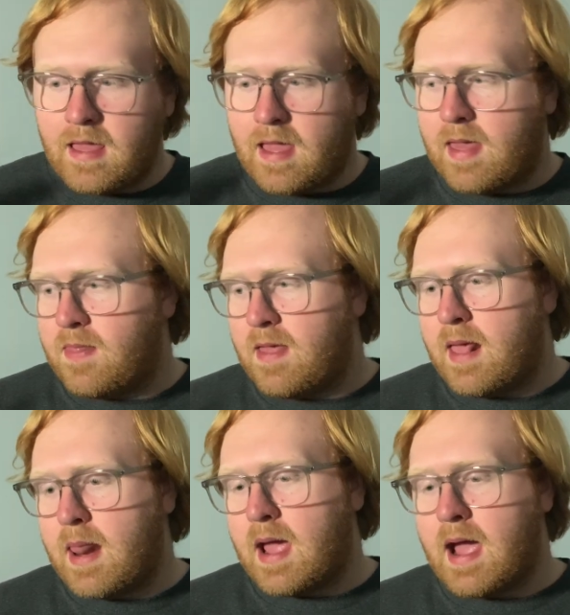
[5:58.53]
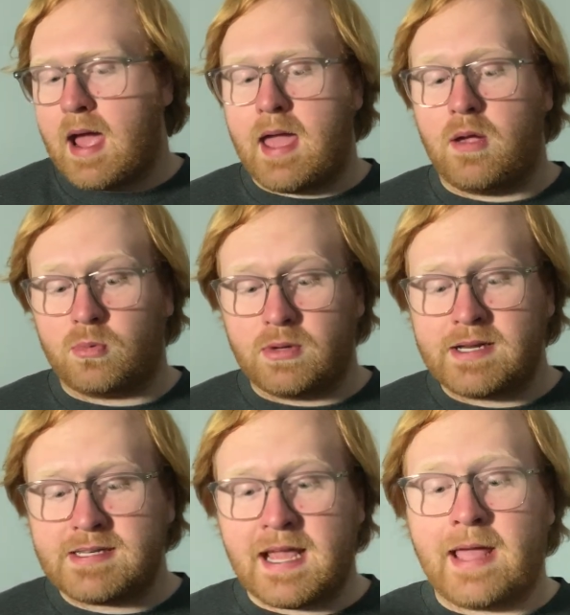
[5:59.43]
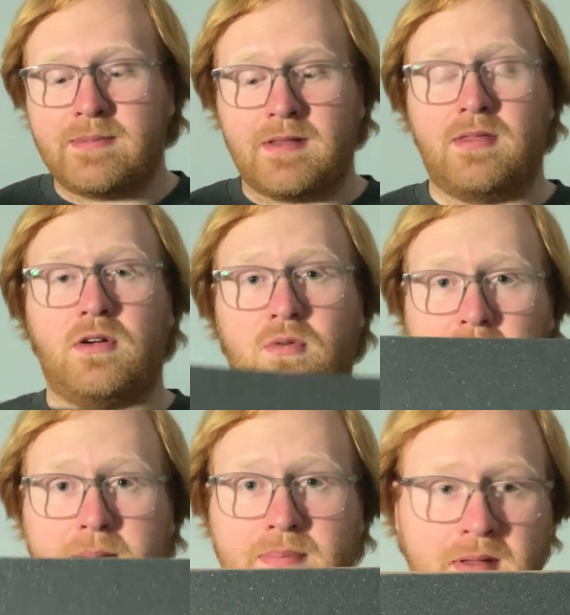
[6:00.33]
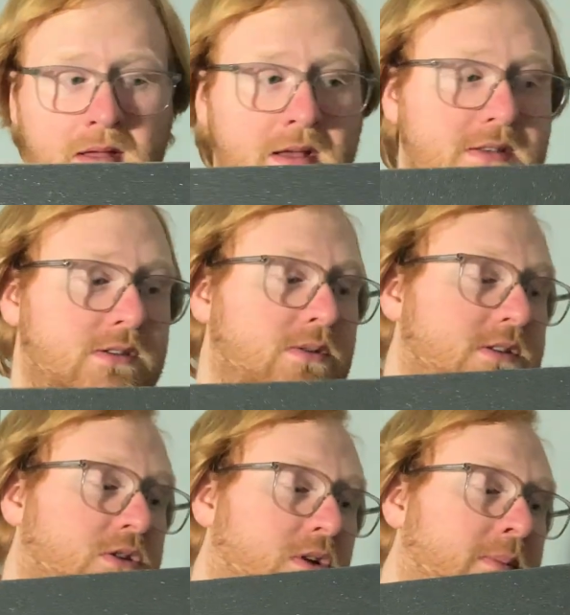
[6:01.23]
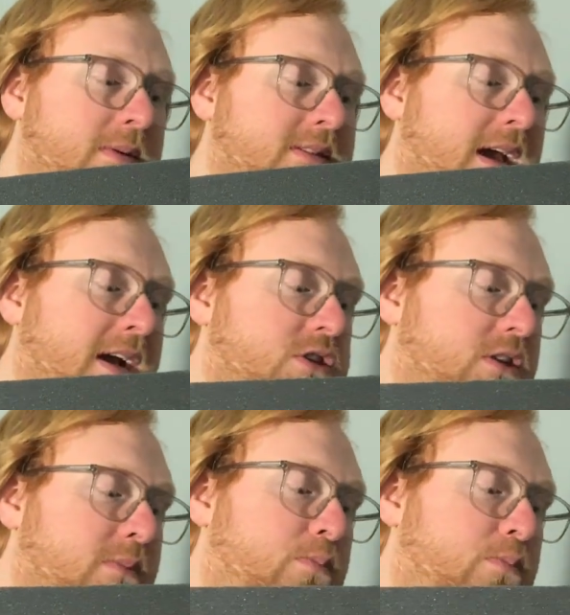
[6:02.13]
and then I retaped the grip. So this grip is actually